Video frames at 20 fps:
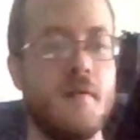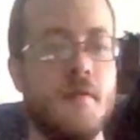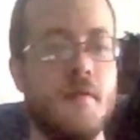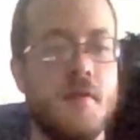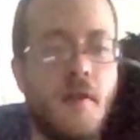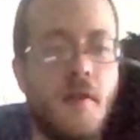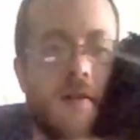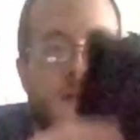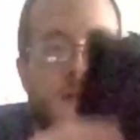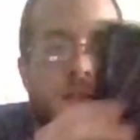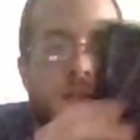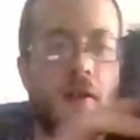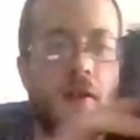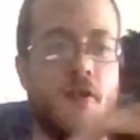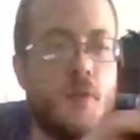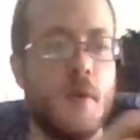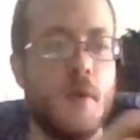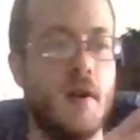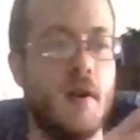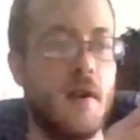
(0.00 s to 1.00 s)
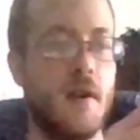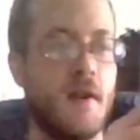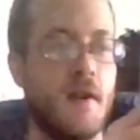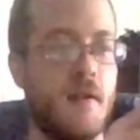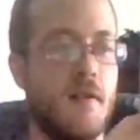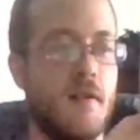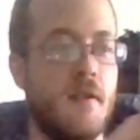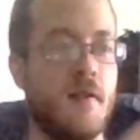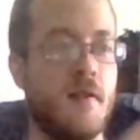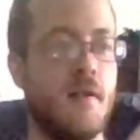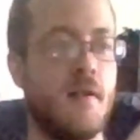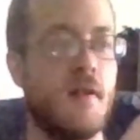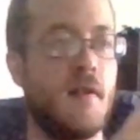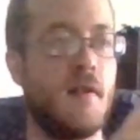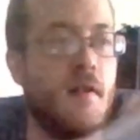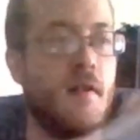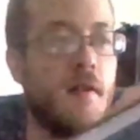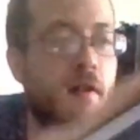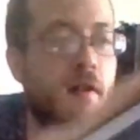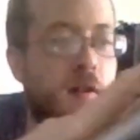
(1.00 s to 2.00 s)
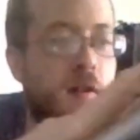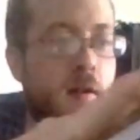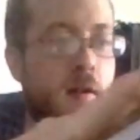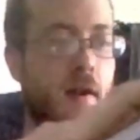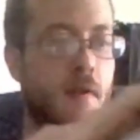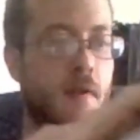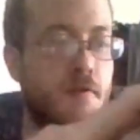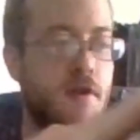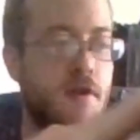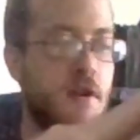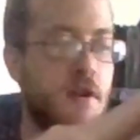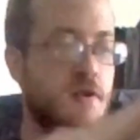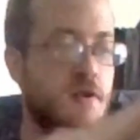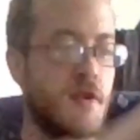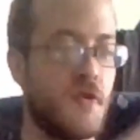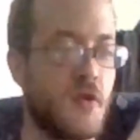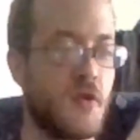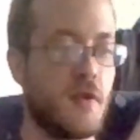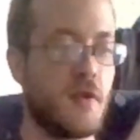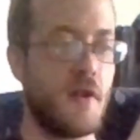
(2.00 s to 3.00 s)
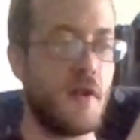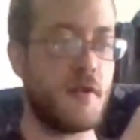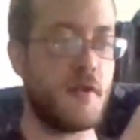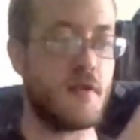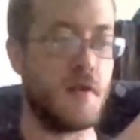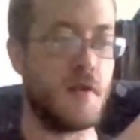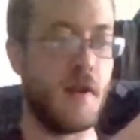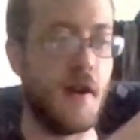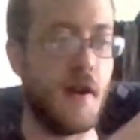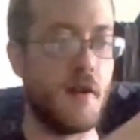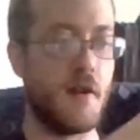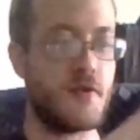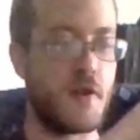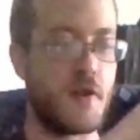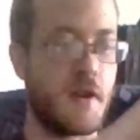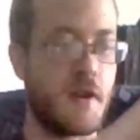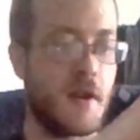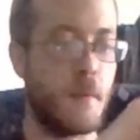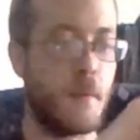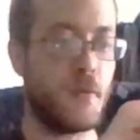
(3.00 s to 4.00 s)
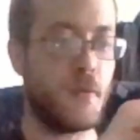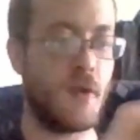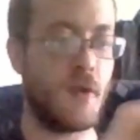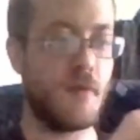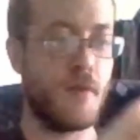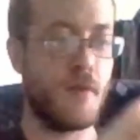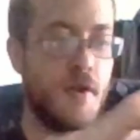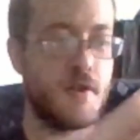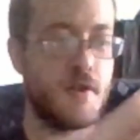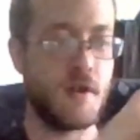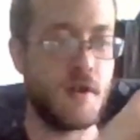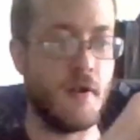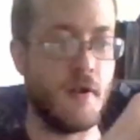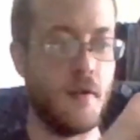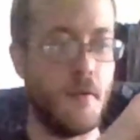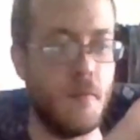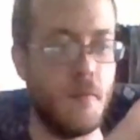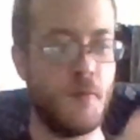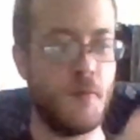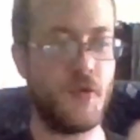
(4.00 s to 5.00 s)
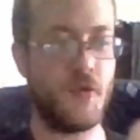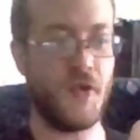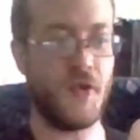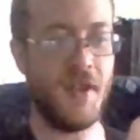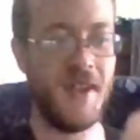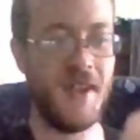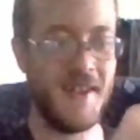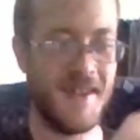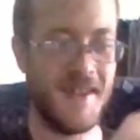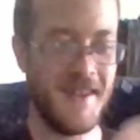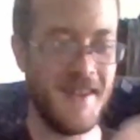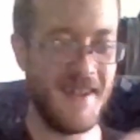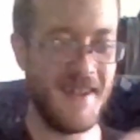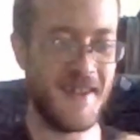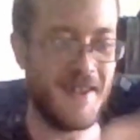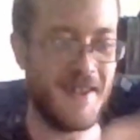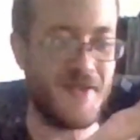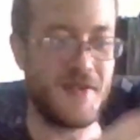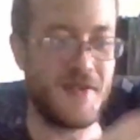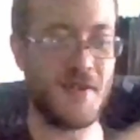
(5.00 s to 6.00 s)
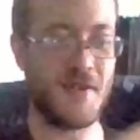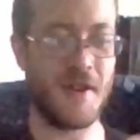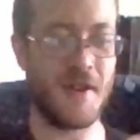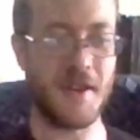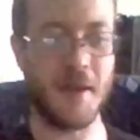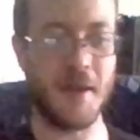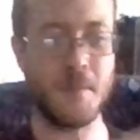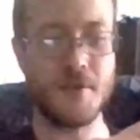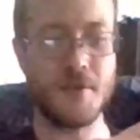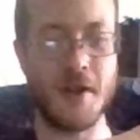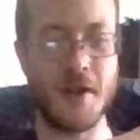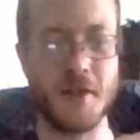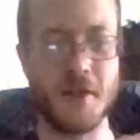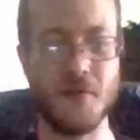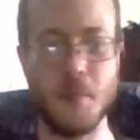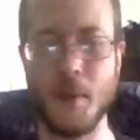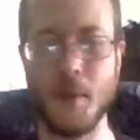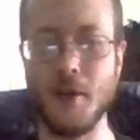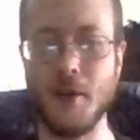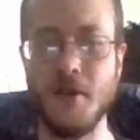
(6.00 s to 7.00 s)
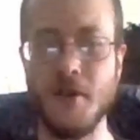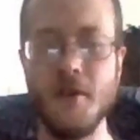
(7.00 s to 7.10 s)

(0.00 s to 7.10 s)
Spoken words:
Now, that's why I have changed as a collector. Now I try to keep stuff on shelves. Try to keep track of it better.